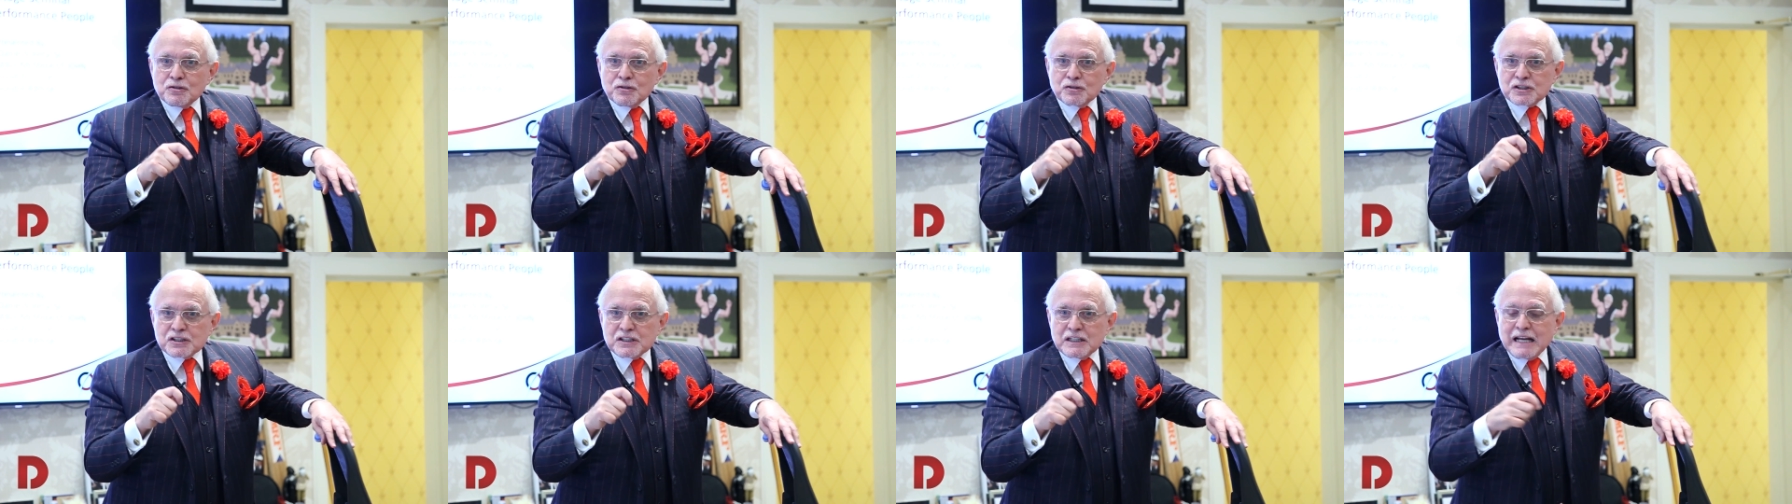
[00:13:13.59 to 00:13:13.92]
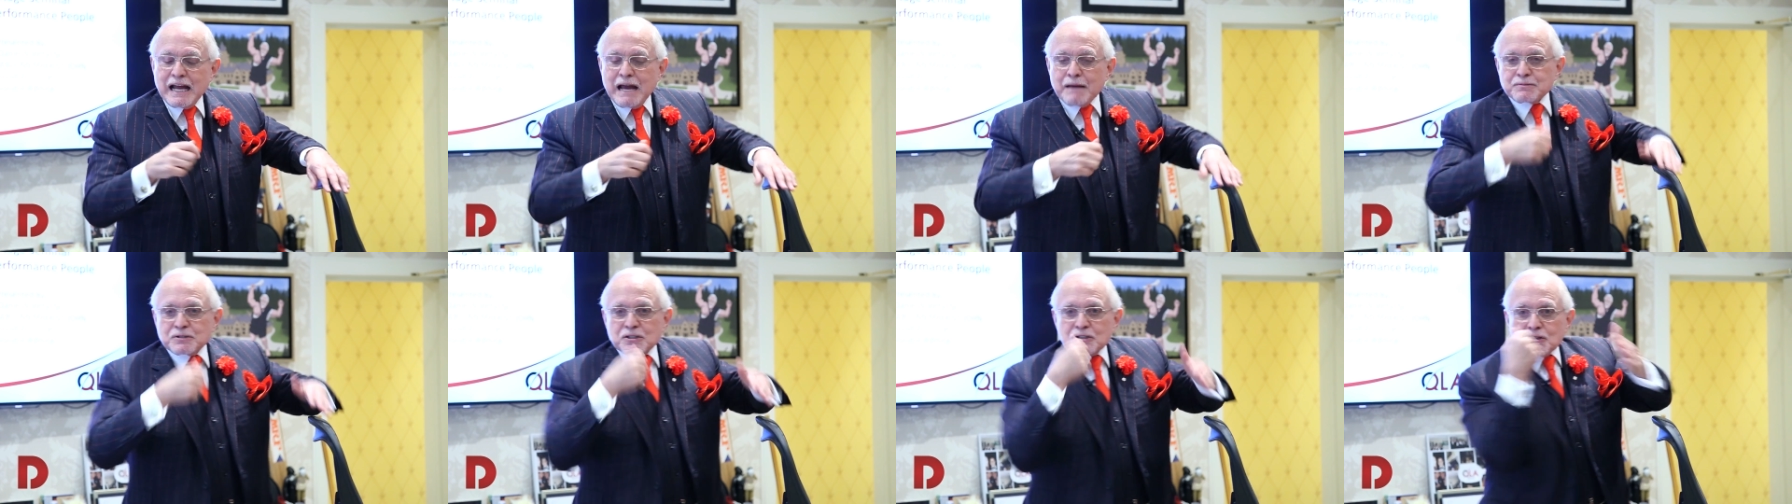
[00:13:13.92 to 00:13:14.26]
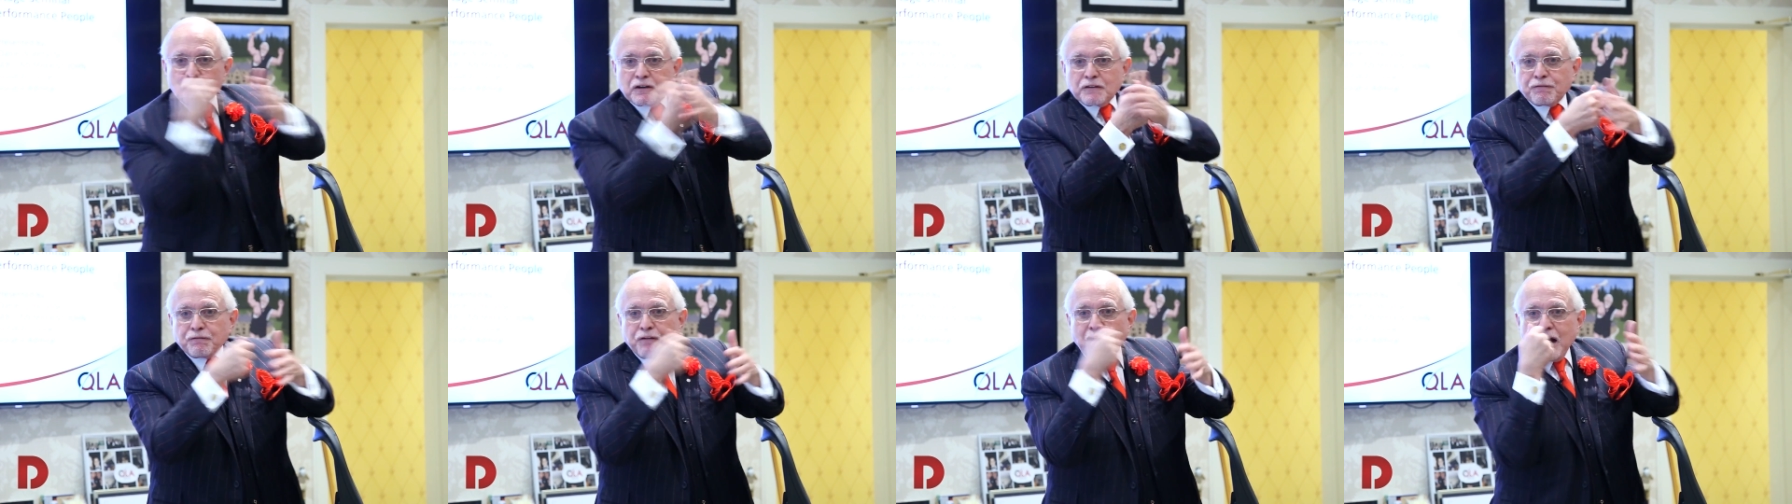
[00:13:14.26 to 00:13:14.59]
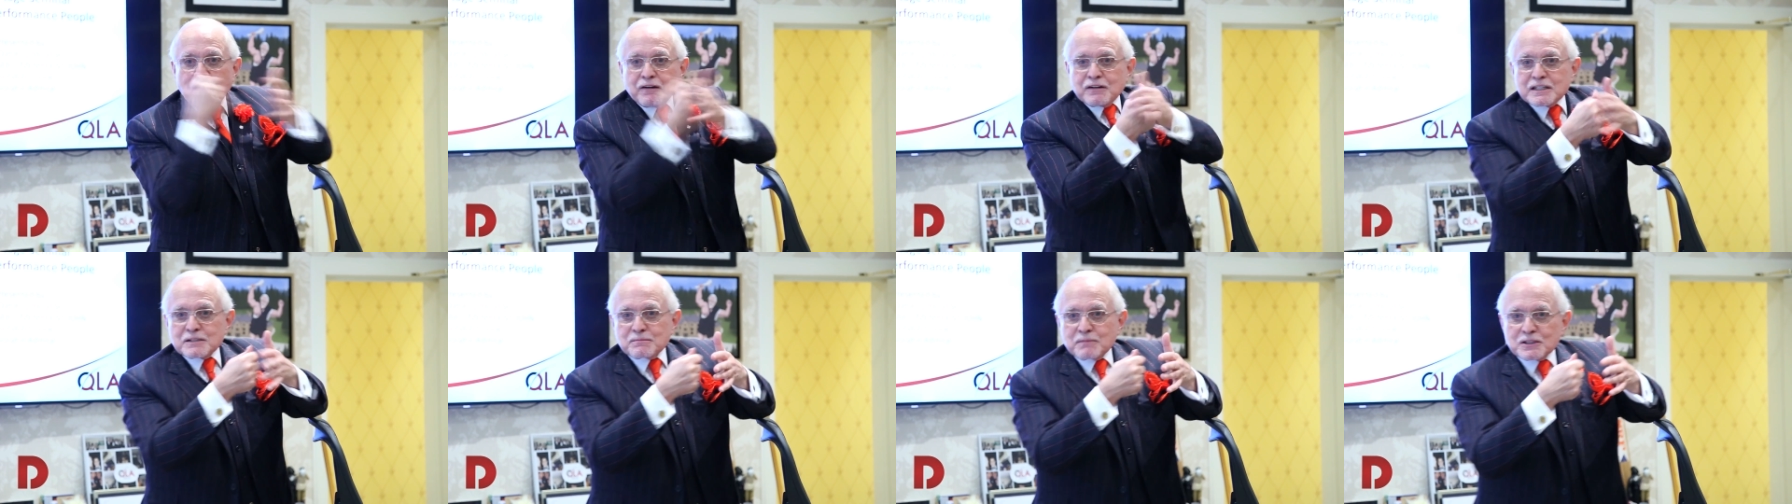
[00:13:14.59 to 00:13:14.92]
your synapses aren't
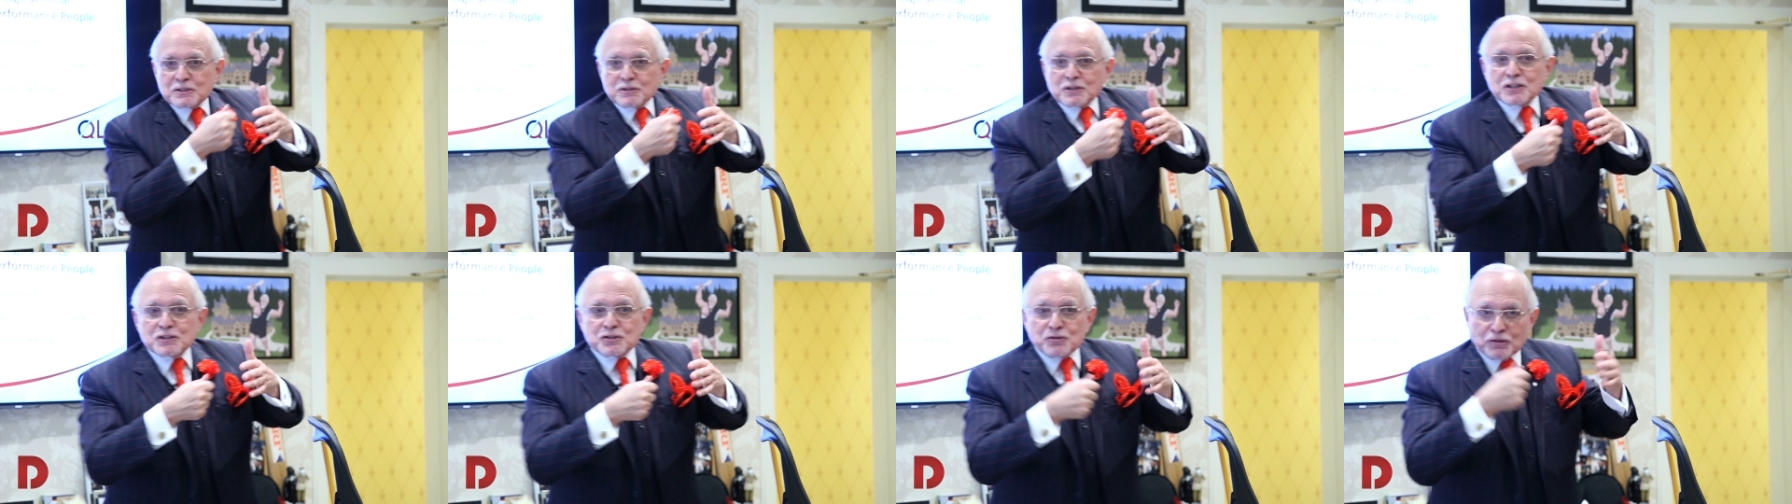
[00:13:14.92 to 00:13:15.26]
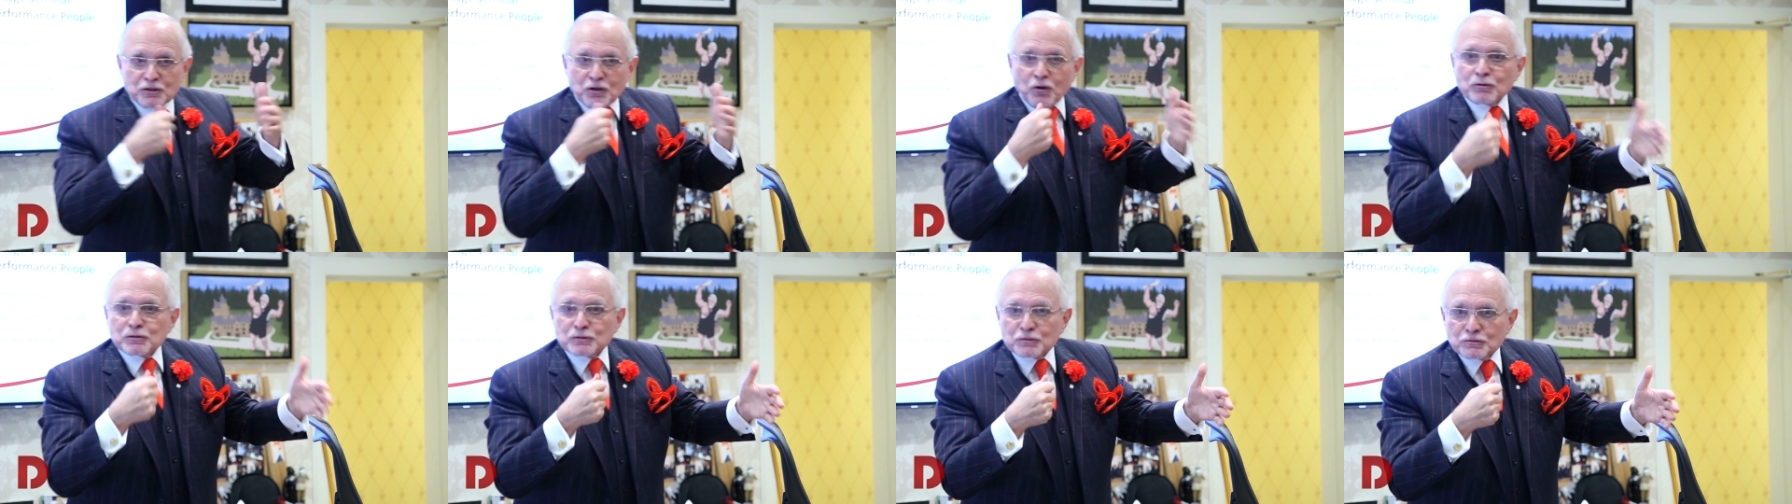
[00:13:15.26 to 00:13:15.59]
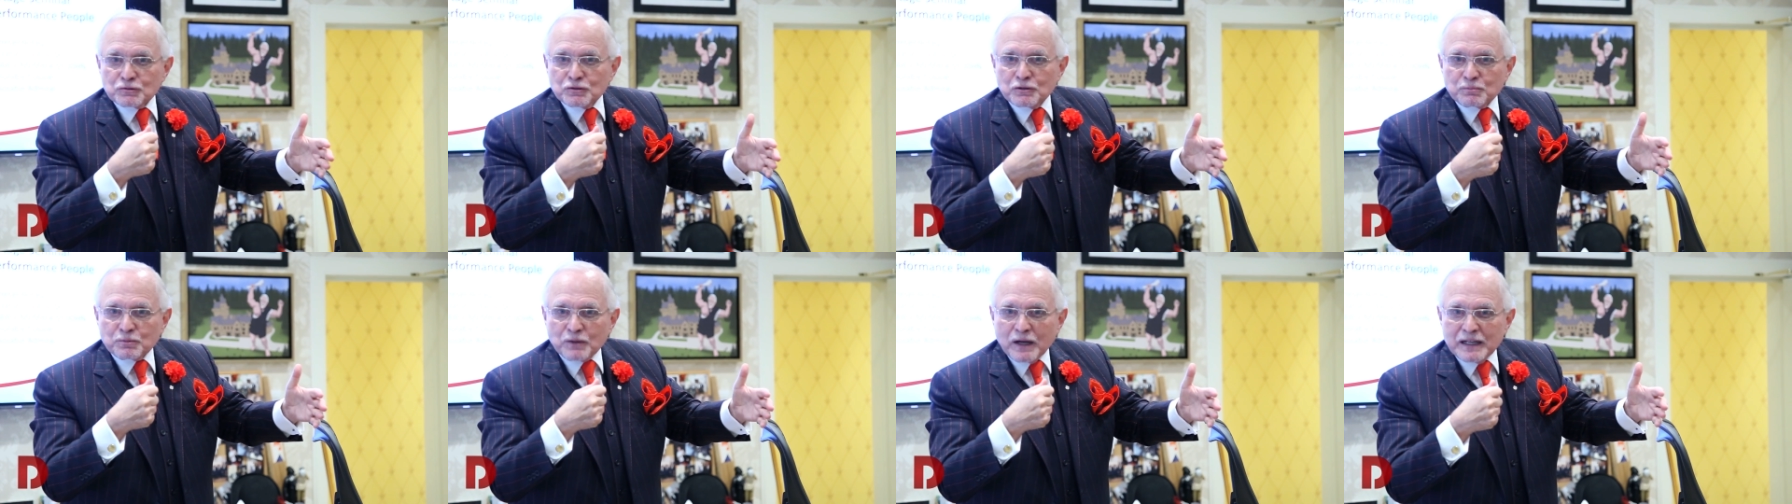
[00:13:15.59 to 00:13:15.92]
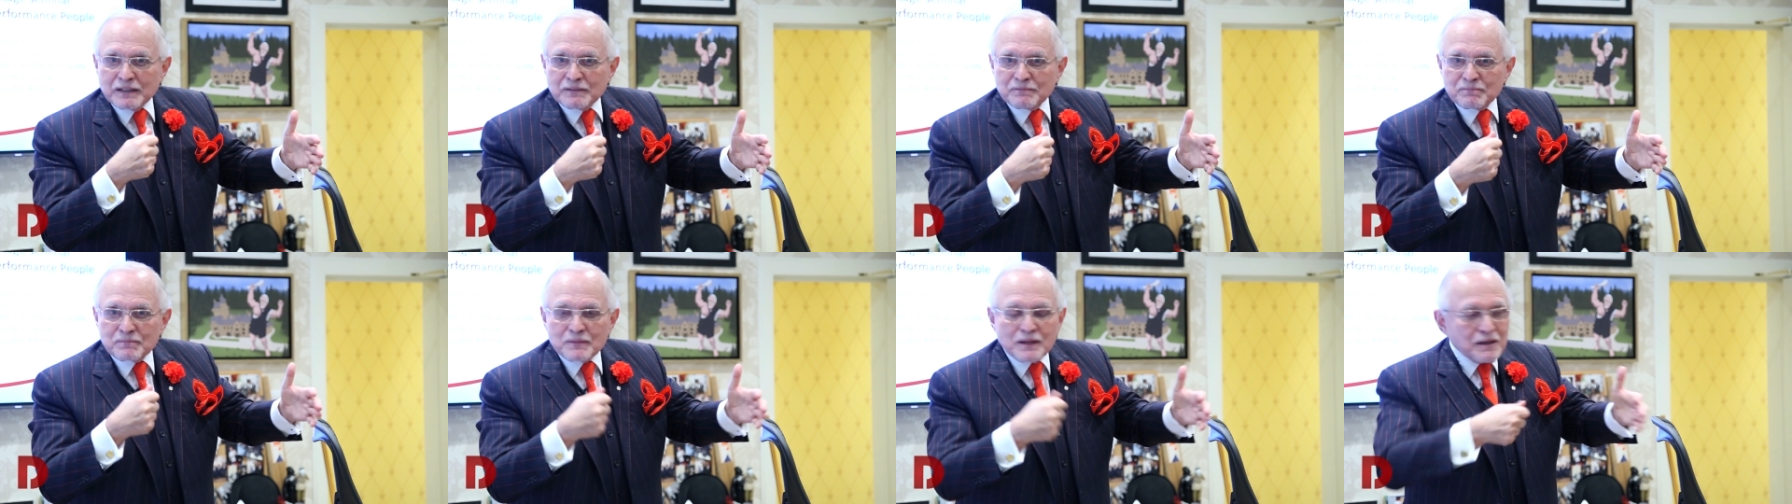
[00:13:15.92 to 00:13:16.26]
firing as much because you're an older group,
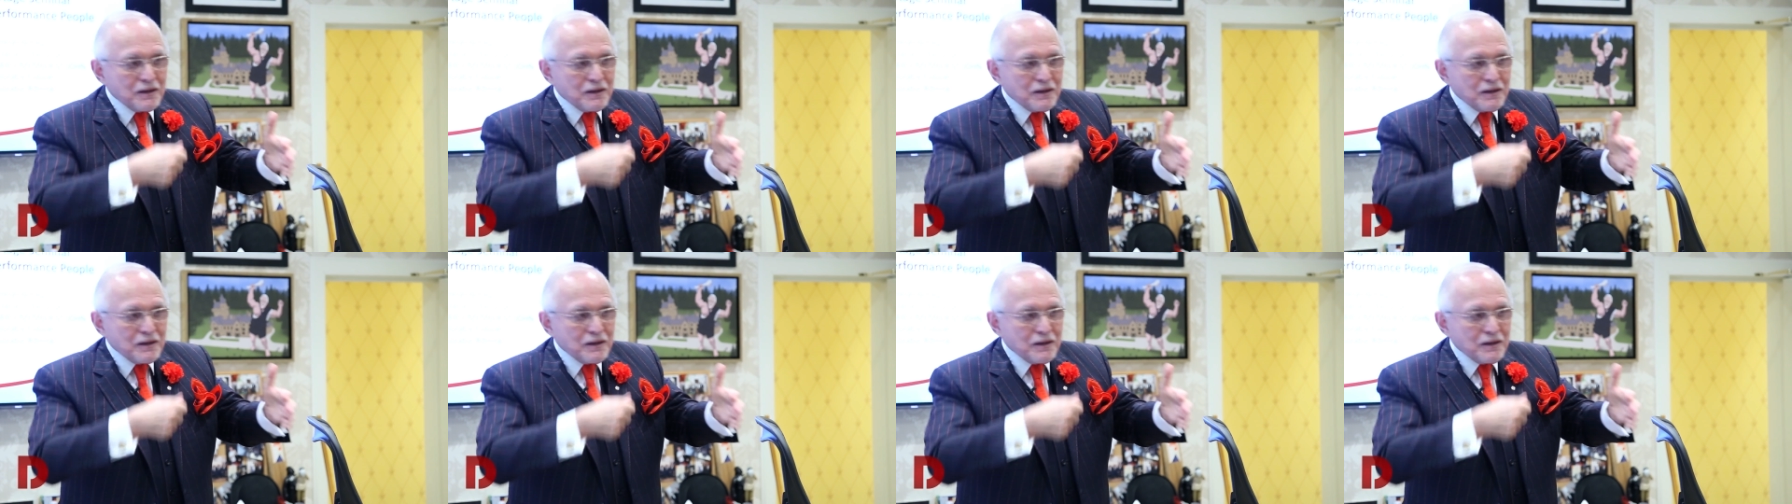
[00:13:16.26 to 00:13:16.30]
right?